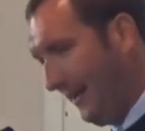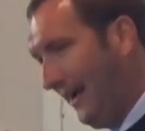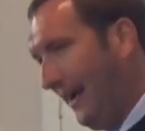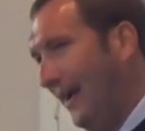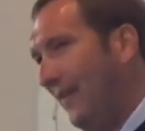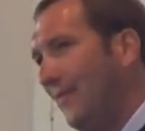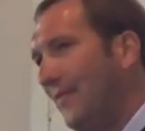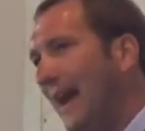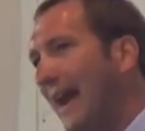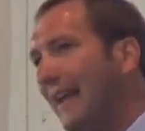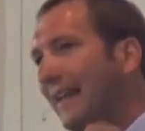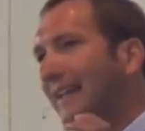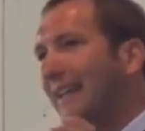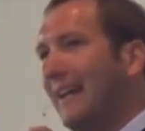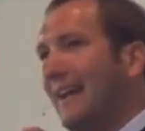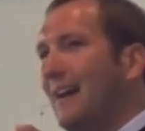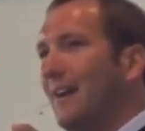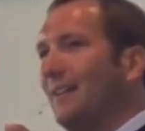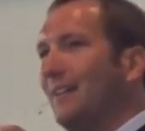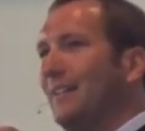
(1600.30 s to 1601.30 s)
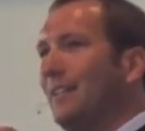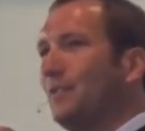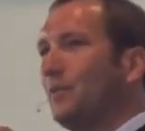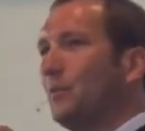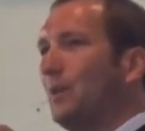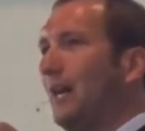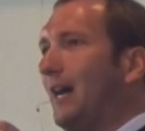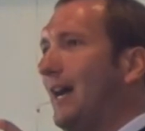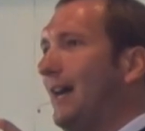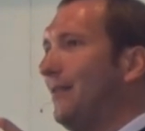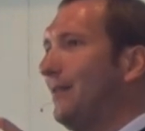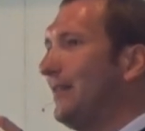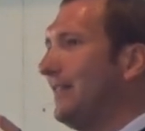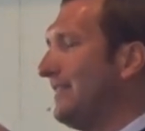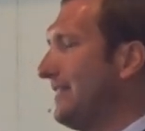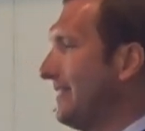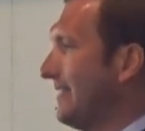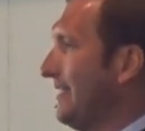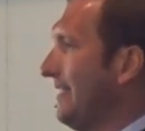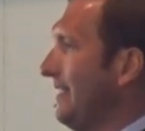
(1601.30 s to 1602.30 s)
And that account is where I
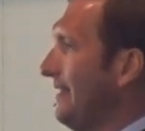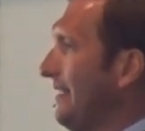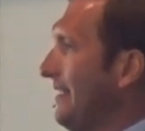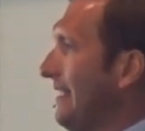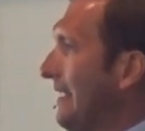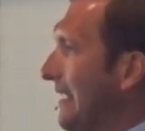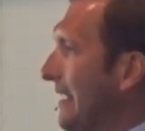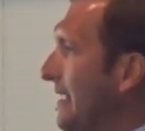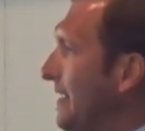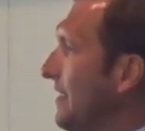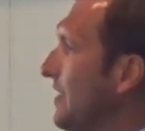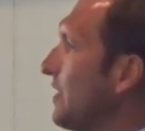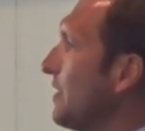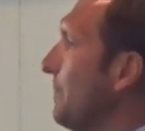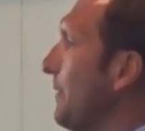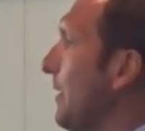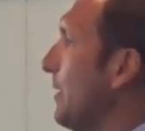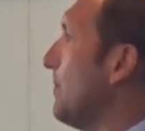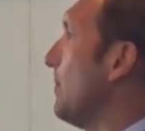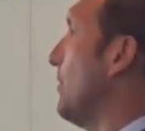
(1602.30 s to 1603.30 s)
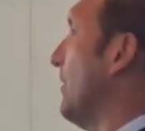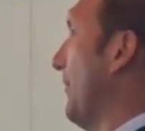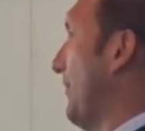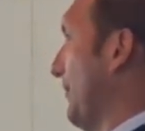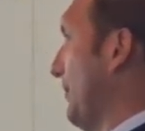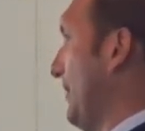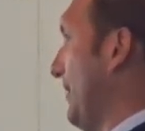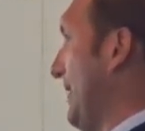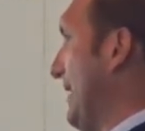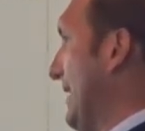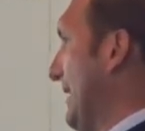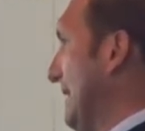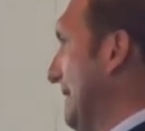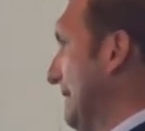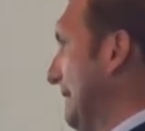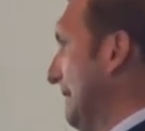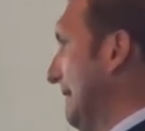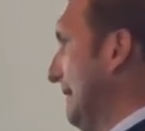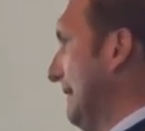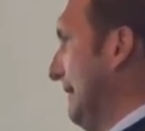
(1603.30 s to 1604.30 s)
really see the indisputable
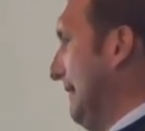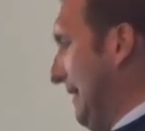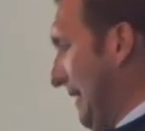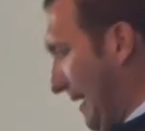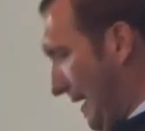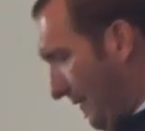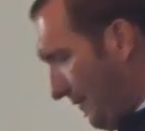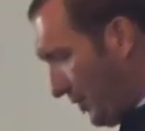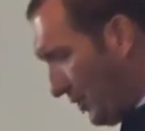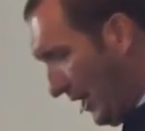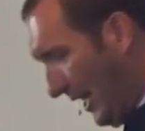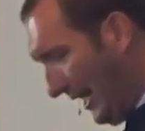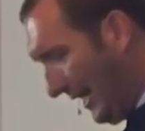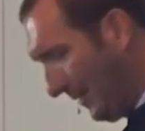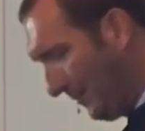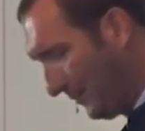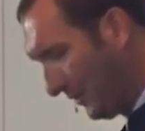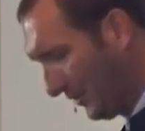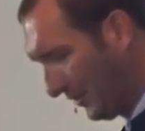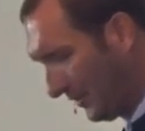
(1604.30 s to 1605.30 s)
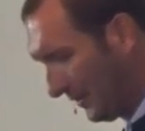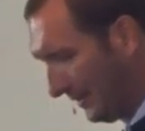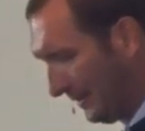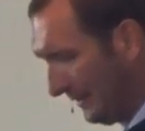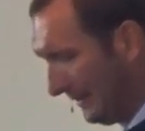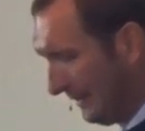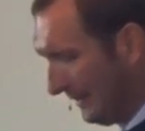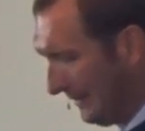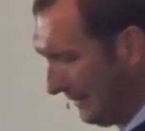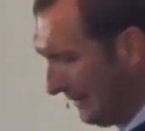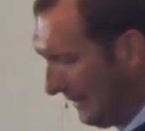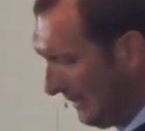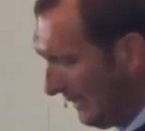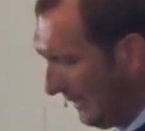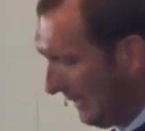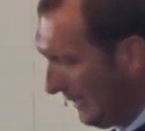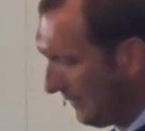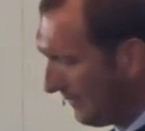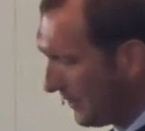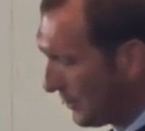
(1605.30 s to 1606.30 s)
authority of James
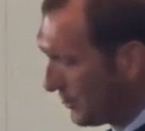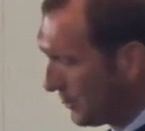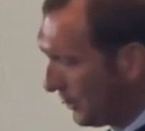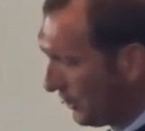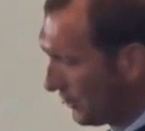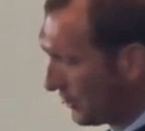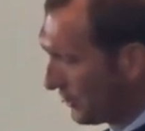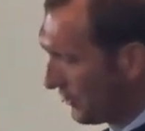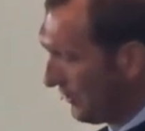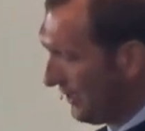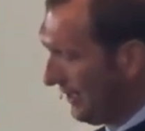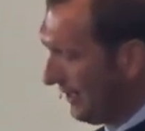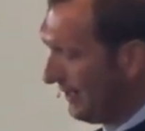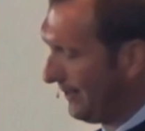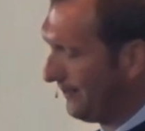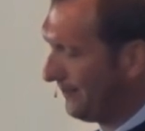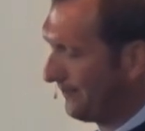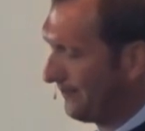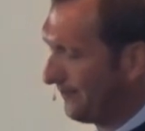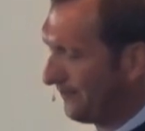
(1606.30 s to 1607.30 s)
in the church there.